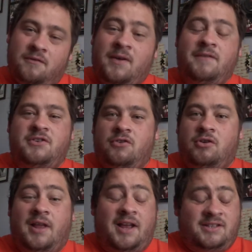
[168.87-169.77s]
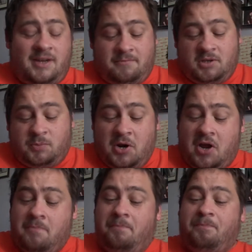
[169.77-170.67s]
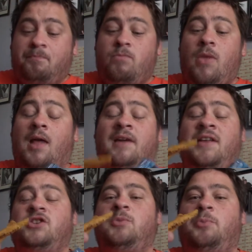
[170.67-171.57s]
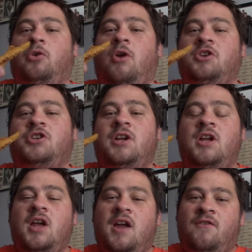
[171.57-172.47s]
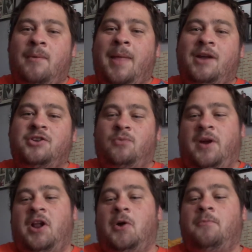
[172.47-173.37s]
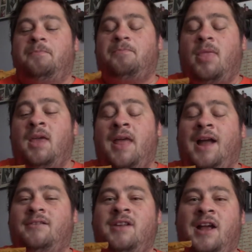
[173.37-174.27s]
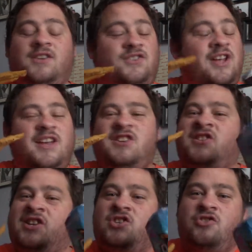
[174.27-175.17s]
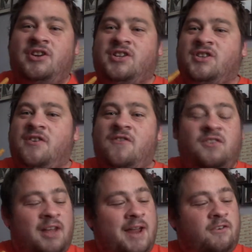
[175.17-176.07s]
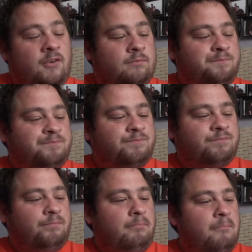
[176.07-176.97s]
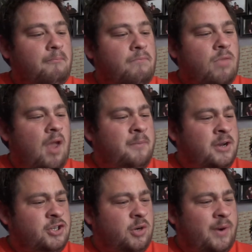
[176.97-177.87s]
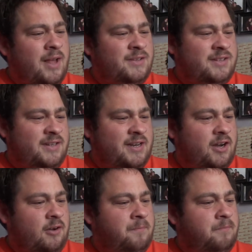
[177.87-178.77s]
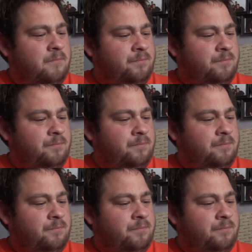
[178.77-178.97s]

Flavors are, like I said, pretty good. I like that super crunch from that Dorito and that nice citrus flavor. I'm not sure what else is in here.